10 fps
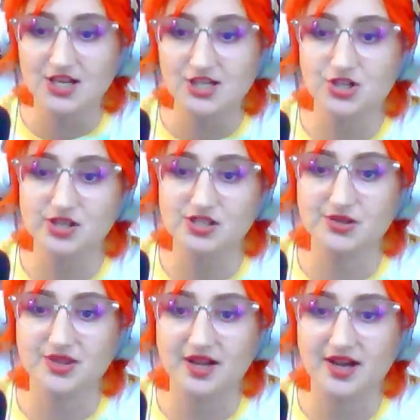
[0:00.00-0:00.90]
just
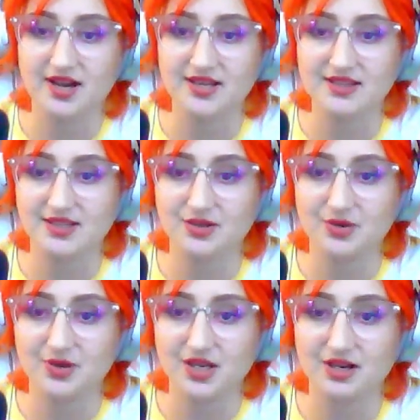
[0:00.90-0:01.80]
so that they
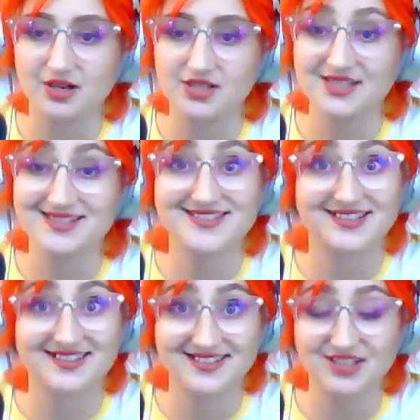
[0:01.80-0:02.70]
don't get
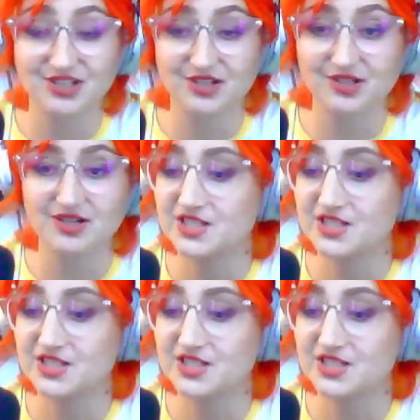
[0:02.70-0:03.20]
stuck in here.